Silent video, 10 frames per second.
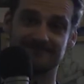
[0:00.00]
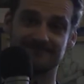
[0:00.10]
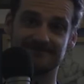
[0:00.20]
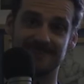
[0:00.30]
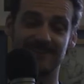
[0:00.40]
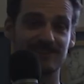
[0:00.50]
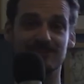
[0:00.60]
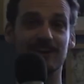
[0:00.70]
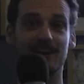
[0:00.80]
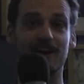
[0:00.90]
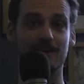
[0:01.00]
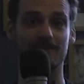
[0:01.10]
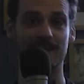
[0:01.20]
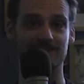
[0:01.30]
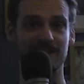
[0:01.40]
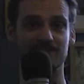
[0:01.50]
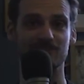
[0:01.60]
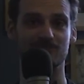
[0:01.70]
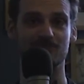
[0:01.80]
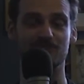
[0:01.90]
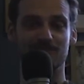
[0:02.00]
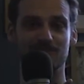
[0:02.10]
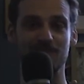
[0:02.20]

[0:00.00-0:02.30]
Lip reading: And that's not a lie. That is actually true because